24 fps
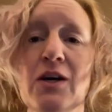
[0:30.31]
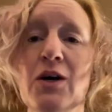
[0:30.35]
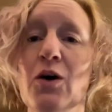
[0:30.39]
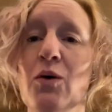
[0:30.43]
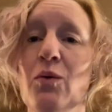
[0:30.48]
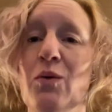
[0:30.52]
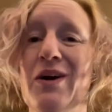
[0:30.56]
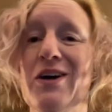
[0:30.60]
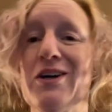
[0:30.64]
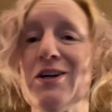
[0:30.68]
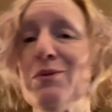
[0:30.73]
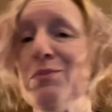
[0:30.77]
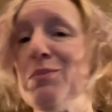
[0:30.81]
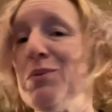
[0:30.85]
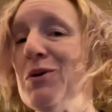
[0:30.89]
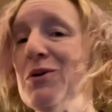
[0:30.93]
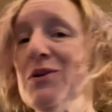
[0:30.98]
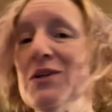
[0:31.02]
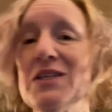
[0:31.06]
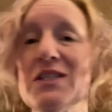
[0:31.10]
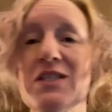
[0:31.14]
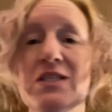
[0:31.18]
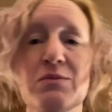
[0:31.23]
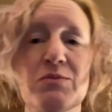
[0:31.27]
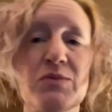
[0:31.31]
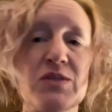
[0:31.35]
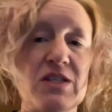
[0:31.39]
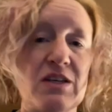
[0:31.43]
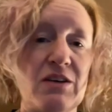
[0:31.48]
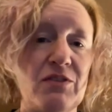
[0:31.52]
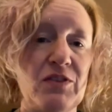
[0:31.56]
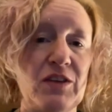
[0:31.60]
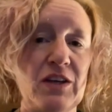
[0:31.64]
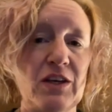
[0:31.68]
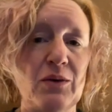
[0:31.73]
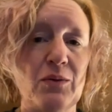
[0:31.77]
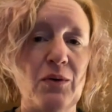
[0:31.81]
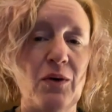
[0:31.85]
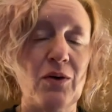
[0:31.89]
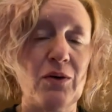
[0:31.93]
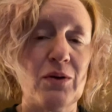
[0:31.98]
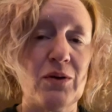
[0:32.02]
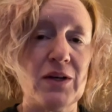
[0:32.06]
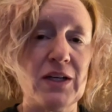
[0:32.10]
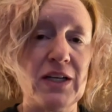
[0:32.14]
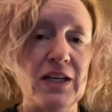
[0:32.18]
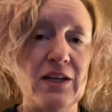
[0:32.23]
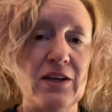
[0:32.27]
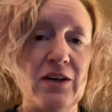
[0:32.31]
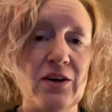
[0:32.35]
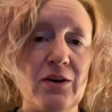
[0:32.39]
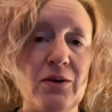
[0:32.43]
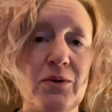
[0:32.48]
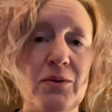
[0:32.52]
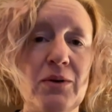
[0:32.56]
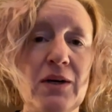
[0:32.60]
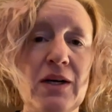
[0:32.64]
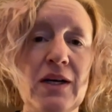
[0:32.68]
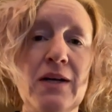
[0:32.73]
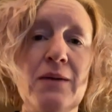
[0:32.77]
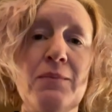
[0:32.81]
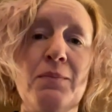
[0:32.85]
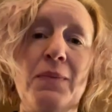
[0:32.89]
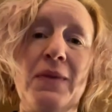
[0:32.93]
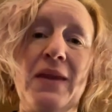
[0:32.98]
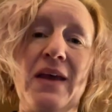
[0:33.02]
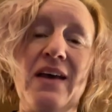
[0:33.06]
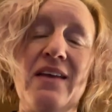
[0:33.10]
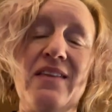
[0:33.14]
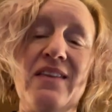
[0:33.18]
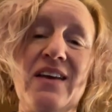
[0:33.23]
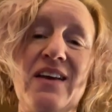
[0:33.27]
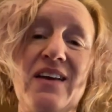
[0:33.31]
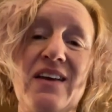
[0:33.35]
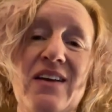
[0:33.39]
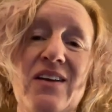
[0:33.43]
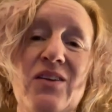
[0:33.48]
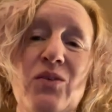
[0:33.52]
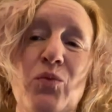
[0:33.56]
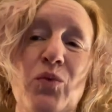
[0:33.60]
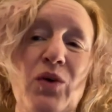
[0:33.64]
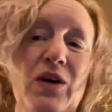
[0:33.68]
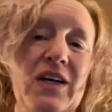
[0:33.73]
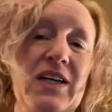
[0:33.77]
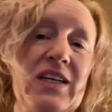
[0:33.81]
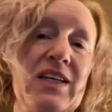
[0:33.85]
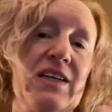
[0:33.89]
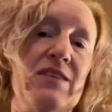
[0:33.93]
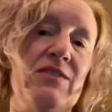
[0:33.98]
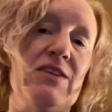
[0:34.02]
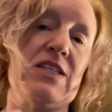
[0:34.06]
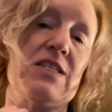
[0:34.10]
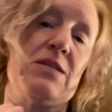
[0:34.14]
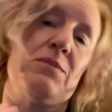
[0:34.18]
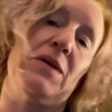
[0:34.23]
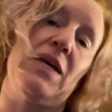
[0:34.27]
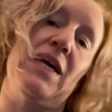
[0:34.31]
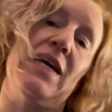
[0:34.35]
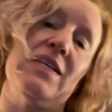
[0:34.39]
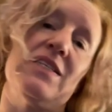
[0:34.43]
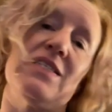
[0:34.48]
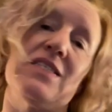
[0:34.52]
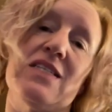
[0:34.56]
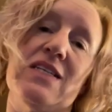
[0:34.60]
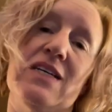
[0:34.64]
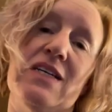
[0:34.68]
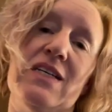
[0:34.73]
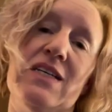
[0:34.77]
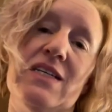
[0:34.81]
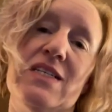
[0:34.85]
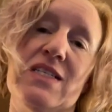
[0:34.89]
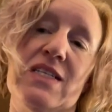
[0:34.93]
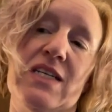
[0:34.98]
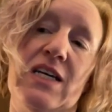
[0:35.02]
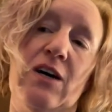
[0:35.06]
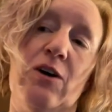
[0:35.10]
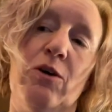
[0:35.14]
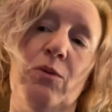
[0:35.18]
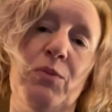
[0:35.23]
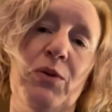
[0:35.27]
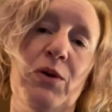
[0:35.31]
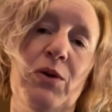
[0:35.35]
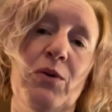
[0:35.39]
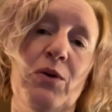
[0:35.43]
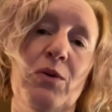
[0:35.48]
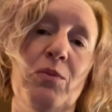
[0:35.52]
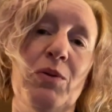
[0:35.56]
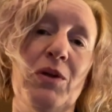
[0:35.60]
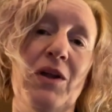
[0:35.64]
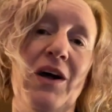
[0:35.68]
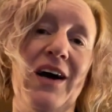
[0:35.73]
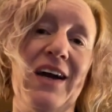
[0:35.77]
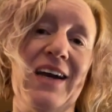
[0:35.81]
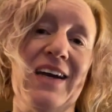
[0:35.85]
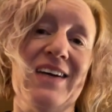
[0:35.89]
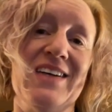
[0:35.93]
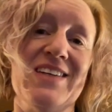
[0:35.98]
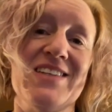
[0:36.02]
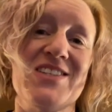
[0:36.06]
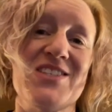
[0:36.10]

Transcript: We're going to pull in some stuff that you already know, and then we're going to give you some case studies to help you apply it.